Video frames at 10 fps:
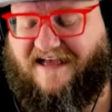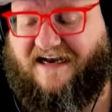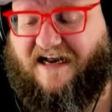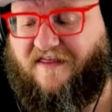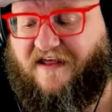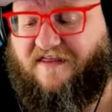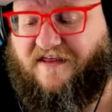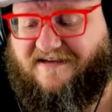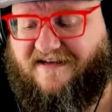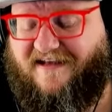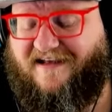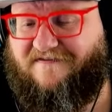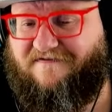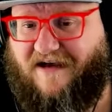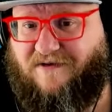And I think that the
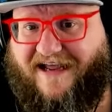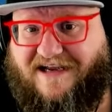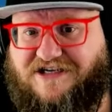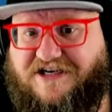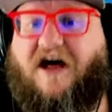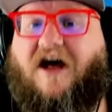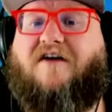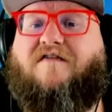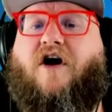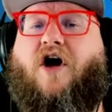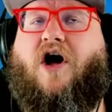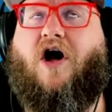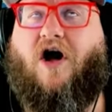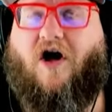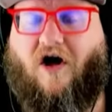foundation of
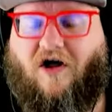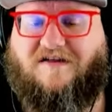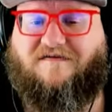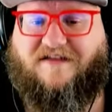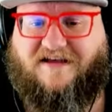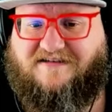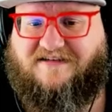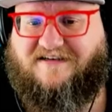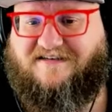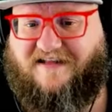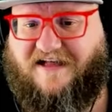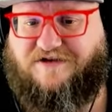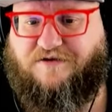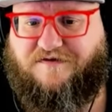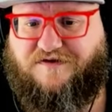all of this is the
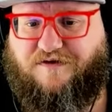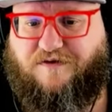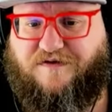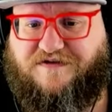ledger of truth.